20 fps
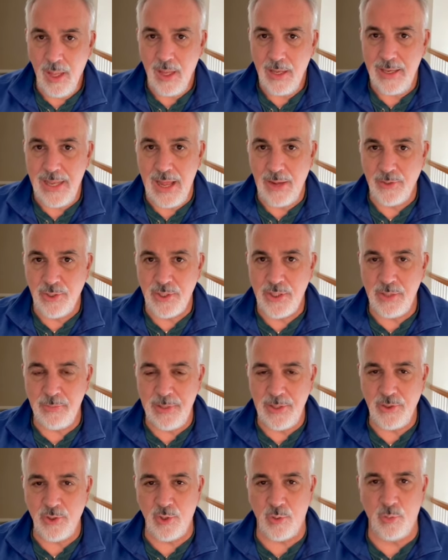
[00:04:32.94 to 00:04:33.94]
Now, just to
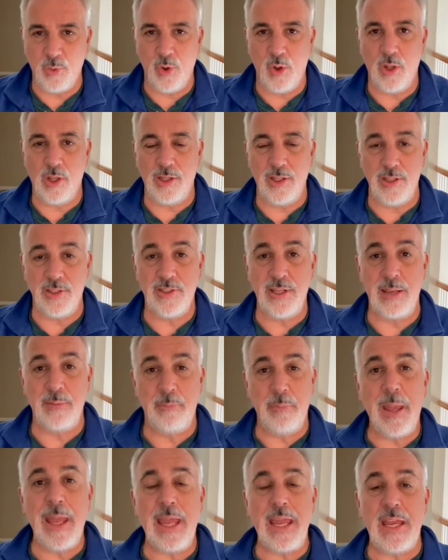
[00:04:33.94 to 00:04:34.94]
make sure we're all on the same
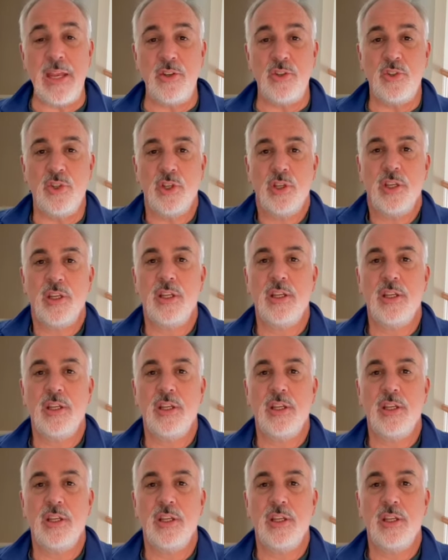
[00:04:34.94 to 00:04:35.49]
page,